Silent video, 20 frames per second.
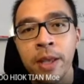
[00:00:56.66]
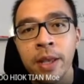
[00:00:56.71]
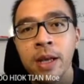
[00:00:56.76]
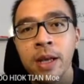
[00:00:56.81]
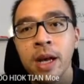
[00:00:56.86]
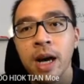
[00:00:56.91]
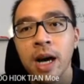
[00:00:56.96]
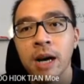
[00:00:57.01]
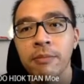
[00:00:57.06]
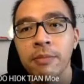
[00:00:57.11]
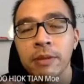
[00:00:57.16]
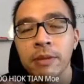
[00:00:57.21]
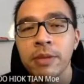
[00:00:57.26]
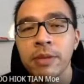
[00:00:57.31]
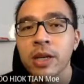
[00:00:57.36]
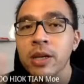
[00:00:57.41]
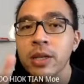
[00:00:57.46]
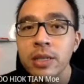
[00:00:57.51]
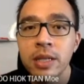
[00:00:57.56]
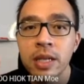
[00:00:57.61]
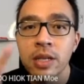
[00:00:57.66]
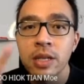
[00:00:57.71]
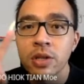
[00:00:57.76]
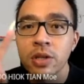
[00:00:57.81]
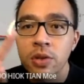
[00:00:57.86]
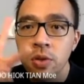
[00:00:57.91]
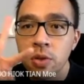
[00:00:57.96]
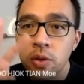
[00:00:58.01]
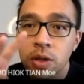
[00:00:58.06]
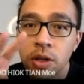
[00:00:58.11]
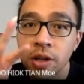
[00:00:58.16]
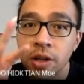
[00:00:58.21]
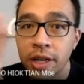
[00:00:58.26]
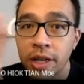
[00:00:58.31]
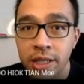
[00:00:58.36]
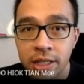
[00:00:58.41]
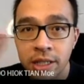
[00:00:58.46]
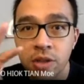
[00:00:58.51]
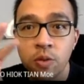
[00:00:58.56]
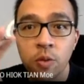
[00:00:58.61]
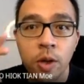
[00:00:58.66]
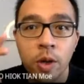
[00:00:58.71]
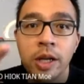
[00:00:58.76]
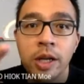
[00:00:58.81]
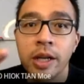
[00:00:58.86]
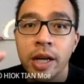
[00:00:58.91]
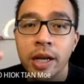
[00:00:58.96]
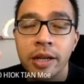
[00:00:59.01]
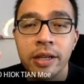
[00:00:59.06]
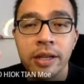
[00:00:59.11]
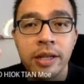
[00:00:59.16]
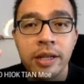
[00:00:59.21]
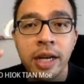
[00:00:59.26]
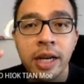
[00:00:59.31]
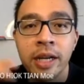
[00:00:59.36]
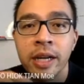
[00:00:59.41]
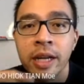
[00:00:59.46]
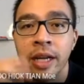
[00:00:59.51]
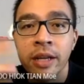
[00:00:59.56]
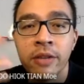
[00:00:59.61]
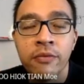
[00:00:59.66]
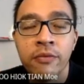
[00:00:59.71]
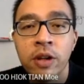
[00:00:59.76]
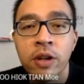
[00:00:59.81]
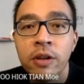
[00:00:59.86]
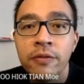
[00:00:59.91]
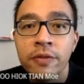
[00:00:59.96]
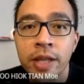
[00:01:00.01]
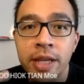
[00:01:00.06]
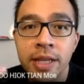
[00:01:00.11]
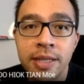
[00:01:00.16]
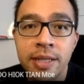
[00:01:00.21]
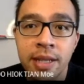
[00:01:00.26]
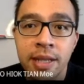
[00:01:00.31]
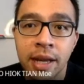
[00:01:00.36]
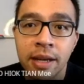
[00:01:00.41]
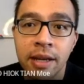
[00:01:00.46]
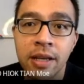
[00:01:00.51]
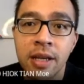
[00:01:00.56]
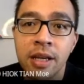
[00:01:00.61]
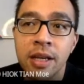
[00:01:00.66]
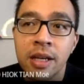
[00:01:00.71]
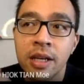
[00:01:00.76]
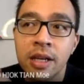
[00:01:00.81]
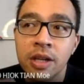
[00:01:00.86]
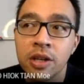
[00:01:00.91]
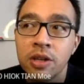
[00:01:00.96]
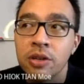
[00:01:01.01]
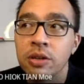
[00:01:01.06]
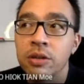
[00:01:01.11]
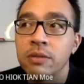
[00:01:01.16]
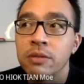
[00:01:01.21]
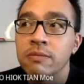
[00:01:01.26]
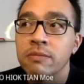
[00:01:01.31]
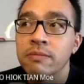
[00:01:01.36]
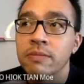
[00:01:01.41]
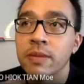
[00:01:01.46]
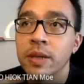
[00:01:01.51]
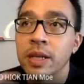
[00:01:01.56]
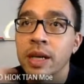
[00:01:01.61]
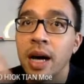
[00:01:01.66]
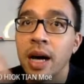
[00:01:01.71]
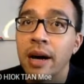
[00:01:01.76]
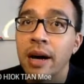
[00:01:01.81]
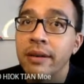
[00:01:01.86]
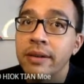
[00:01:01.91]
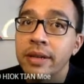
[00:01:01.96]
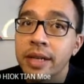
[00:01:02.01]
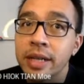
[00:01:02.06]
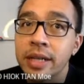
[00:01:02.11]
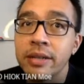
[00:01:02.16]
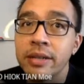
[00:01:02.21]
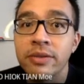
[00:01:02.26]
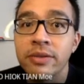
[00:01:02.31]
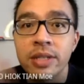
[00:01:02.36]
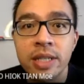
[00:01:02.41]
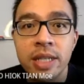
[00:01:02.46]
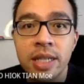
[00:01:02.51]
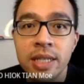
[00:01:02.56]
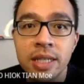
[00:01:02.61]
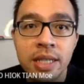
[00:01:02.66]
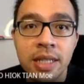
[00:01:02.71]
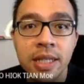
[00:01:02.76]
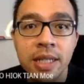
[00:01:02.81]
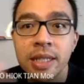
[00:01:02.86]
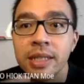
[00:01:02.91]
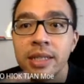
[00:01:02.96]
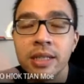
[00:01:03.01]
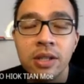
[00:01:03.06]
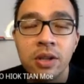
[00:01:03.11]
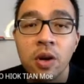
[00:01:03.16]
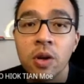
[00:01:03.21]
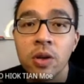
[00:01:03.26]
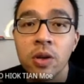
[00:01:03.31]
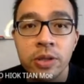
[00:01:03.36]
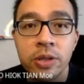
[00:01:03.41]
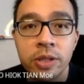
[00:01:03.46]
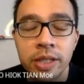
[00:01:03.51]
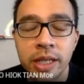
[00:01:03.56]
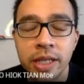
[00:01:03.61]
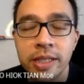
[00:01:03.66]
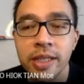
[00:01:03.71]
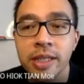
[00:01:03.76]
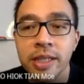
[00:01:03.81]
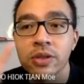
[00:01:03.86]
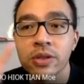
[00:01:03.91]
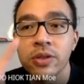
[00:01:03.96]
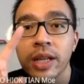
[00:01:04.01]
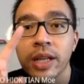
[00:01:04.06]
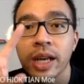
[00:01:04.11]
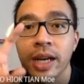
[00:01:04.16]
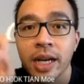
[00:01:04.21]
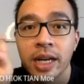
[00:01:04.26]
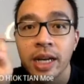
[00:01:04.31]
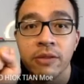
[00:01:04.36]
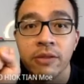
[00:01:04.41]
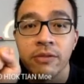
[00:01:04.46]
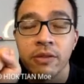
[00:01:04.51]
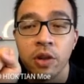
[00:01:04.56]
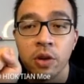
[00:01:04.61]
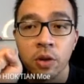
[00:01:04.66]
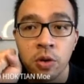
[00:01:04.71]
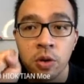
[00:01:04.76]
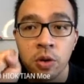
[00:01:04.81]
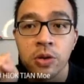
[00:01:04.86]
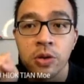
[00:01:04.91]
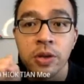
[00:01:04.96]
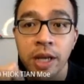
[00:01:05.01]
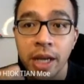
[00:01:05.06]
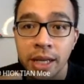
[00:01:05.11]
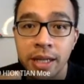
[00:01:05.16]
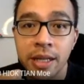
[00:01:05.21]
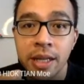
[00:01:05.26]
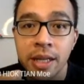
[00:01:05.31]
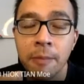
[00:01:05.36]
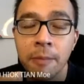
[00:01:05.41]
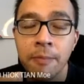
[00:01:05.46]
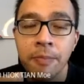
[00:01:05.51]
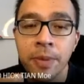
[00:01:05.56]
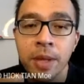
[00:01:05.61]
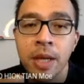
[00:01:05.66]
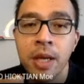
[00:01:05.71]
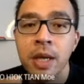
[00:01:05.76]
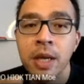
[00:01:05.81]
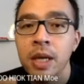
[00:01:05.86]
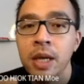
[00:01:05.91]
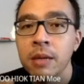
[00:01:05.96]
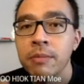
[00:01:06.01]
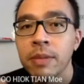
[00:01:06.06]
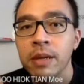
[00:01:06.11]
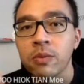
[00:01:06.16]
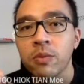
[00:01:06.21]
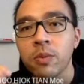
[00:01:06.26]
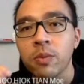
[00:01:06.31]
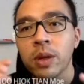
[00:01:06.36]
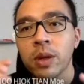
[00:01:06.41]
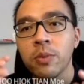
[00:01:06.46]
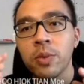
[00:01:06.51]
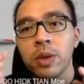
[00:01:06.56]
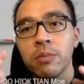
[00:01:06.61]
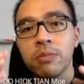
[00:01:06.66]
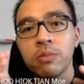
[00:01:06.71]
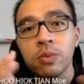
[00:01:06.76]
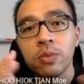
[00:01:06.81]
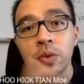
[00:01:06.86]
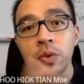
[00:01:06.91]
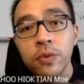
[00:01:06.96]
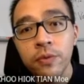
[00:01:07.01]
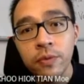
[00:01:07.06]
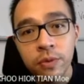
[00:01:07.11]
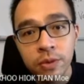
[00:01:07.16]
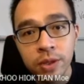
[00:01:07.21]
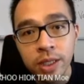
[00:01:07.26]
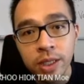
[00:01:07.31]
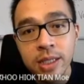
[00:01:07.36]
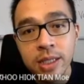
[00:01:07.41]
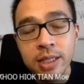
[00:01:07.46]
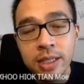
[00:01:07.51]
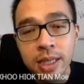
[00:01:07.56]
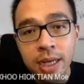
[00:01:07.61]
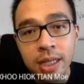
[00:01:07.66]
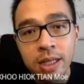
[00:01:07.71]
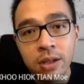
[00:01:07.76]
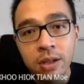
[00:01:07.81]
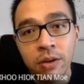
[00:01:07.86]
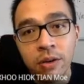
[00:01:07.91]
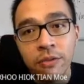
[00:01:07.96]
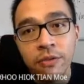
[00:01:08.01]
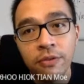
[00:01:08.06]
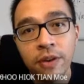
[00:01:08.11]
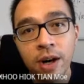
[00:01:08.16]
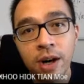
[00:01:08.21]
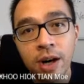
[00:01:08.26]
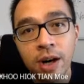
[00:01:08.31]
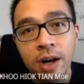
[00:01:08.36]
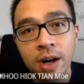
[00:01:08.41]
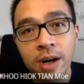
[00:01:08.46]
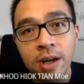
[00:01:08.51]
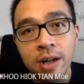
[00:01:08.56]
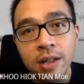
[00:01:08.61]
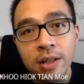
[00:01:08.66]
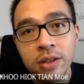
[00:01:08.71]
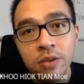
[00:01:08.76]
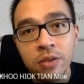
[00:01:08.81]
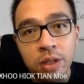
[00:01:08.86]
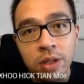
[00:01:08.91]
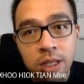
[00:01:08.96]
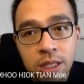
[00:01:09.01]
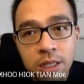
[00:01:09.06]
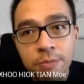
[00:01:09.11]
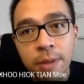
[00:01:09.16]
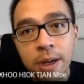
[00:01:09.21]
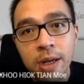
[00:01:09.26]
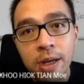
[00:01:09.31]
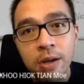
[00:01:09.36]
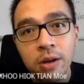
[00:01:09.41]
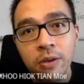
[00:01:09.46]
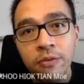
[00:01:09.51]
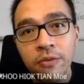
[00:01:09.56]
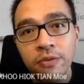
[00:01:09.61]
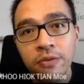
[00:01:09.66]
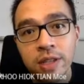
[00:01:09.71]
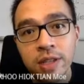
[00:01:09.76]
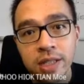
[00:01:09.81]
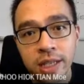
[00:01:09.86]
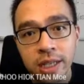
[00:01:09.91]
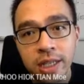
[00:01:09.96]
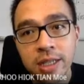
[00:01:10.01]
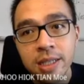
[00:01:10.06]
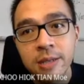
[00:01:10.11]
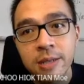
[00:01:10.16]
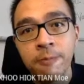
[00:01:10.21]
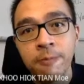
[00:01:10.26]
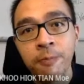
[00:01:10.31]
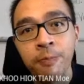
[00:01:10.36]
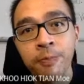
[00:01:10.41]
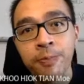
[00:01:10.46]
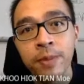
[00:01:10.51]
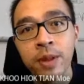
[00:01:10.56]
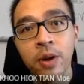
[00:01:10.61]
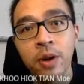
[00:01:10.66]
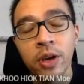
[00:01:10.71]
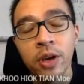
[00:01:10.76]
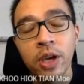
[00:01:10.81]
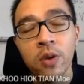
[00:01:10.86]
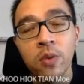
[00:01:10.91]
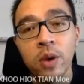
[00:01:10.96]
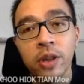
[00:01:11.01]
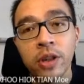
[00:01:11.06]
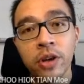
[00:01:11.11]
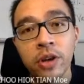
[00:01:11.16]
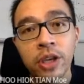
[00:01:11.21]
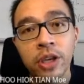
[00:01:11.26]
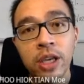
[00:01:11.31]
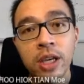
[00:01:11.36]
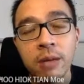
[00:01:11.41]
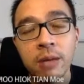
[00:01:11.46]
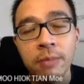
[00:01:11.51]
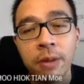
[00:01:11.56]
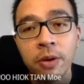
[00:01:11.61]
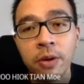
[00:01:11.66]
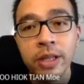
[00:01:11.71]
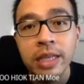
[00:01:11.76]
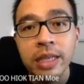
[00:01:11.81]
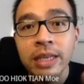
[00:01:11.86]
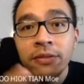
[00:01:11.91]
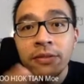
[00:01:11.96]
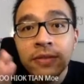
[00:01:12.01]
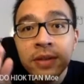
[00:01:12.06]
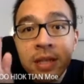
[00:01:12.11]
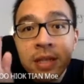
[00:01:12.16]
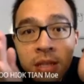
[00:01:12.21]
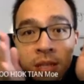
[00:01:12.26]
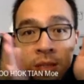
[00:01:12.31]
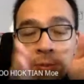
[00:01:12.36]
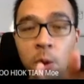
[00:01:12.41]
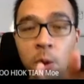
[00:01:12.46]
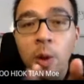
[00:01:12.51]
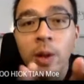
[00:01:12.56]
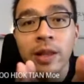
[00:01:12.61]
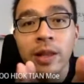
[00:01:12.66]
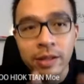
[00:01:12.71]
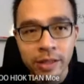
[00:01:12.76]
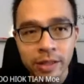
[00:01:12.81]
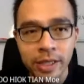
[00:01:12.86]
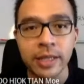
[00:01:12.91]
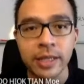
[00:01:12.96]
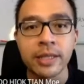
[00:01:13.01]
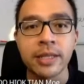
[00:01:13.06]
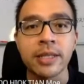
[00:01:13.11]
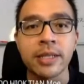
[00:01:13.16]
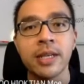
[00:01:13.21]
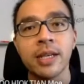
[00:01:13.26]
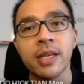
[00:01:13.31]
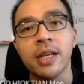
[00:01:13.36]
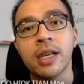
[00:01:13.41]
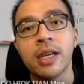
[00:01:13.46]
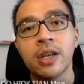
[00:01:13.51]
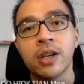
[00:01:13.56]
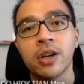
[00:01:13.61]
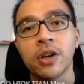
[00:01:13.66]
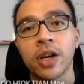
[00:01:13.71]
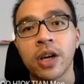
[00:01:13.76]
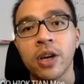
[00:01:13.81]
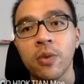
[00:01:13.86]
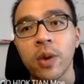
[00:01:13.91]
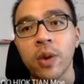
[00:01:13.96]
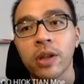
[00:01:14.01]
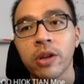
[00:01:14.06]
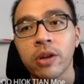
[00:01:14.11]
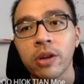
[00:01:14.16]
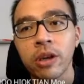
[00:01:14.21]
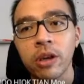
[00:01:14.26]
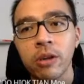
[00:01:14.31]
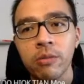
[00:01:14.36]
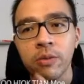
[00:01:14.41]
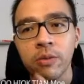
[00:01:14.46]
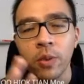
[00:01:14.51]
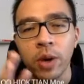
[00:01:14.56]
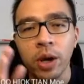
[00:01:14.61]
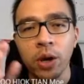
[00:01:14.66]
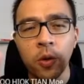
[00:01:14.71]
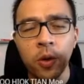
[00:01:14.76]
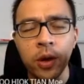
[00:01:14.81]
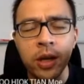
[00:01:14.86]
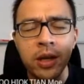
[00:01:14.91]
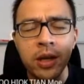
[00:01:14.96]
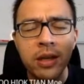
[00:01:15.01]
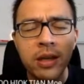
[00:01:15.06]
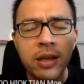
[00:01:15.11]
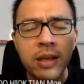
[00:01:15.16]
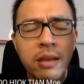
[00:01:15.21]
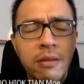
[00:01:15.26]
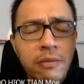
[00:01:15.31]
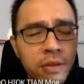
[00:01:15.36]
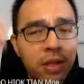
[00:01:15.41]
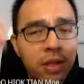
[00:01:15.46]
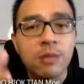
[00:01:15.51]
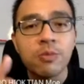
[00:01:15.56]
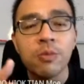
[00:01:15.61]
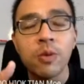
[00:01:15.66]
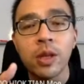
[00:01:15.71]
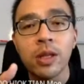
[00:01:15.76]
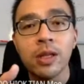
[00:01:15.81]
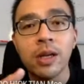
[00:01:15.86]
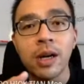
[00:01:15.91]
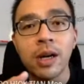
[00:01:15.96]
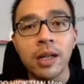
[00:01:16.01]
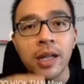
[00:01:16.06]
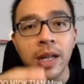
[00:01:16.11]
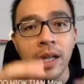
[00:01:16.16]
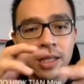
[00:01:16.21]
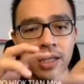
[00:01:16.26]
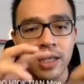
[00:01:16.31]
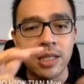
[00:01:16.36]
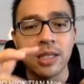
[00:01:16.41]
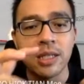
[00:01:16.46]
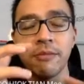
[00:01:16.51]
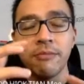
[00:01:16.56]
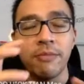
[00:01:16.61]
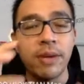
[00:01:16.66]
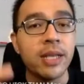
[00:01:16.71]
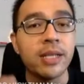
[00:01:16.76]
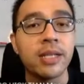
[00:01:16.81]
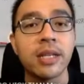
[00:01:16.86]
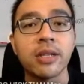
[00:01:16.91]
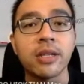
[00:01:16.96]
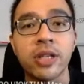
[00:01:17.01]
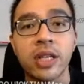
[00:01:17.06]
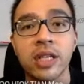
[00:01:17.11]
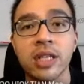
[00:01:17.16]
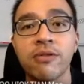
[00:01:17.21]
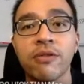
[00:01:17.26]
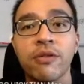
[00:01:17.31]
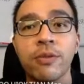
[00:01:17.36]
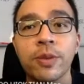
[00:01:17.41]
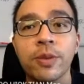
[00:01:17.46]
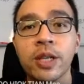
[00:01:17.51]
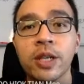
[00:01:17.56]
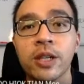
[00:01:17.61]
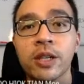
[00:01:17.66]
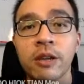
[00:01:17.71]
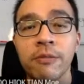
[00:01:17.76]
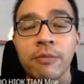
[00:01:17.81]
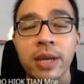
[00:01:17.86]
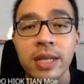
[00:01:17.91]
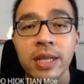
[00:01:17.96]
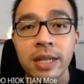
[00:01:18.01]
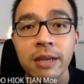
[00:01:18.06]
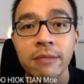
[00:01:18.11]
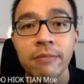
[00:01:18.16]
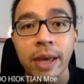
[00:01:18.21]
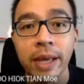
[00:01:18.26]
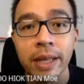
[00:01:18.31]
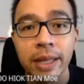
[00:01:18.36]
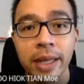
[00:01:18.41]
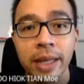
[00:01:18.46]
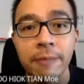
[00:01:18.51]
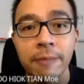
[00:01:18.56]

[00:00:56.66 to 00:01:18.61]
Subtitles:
But because they're so connected to one another and they involve things like, current, resistance, all those things, so kind of longer together. But when we move to this side of, to this part of physics, okay, we're talking about even smaller things. Okay, we're going even smaller than just the basic transformer or the basic magnet